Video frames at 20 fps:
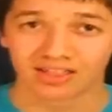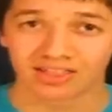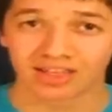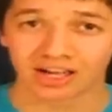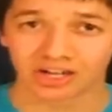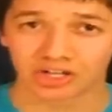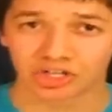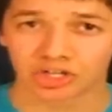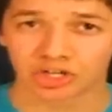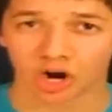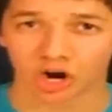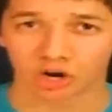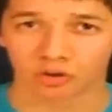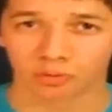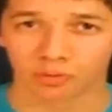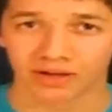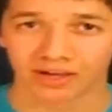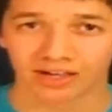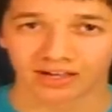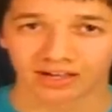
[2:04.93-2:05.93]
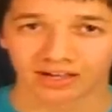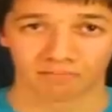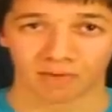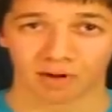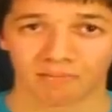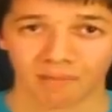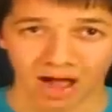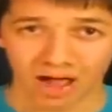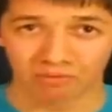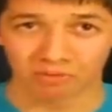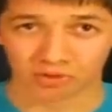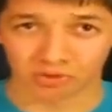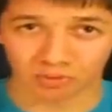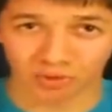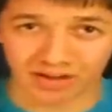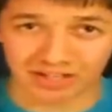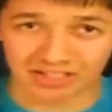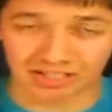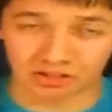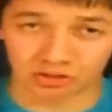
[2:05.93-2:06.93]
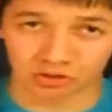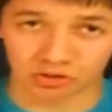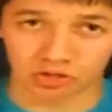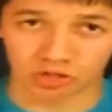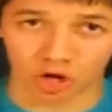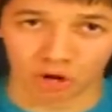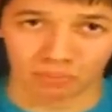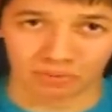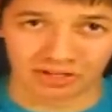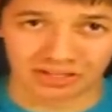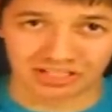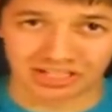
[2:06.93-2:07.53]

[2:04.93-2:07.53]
Thanks, Shark Week. My mind was racing through so many